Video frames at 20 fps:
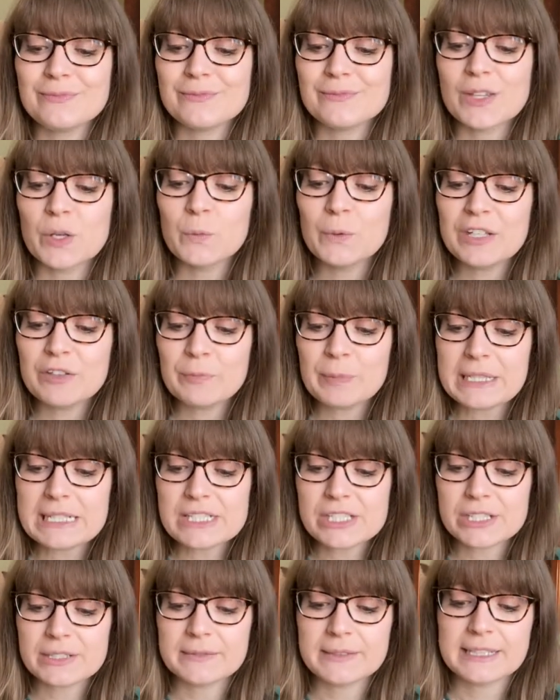We've been
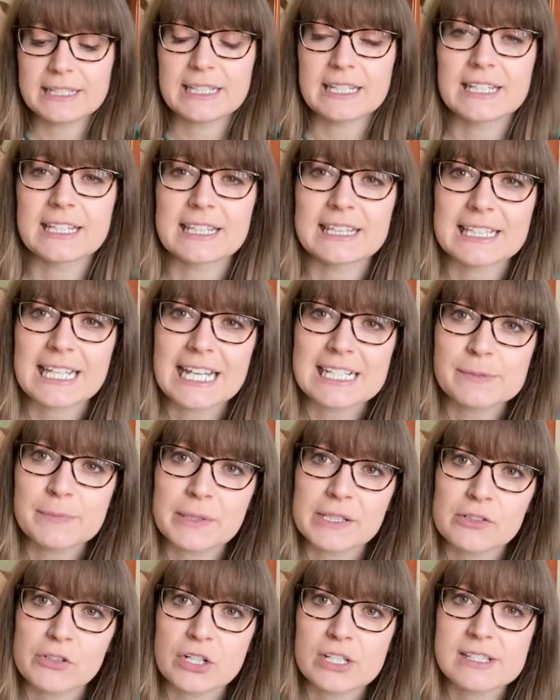doing
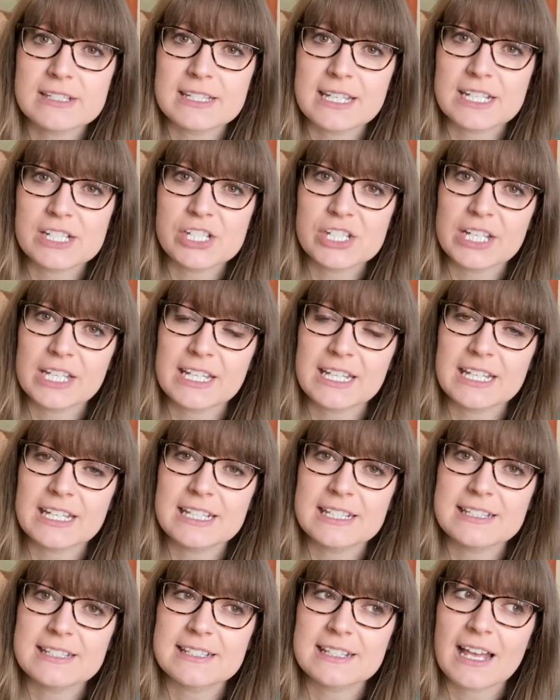Caterpillar Cross
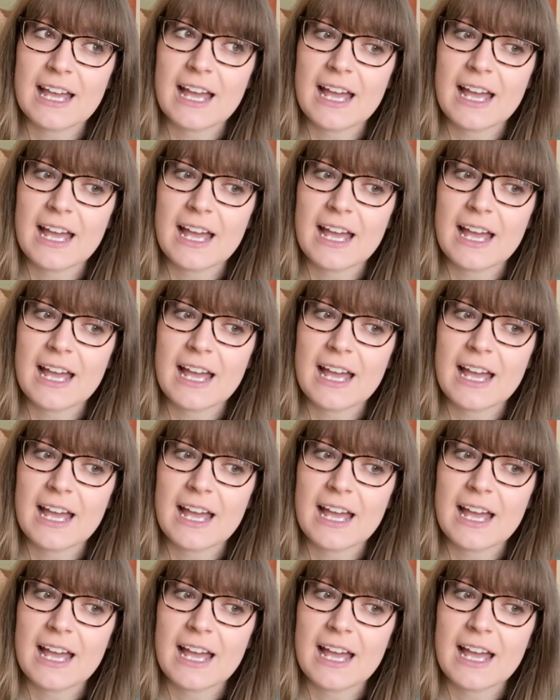Stitches,